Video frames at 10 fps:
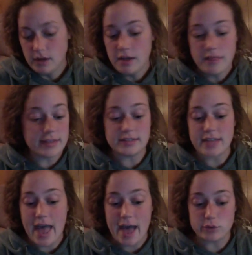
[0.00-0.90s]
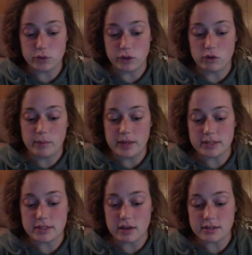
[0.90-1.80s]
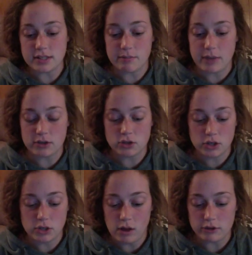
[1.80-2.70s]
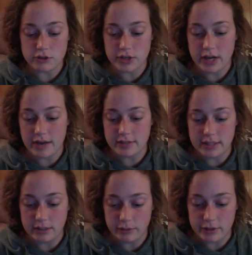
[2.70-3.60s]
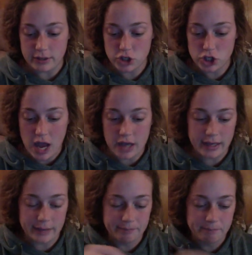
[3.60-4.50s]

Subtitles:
This is absolutely going to be a disgusting picture. You all are just going to have to deal with it. Shocking.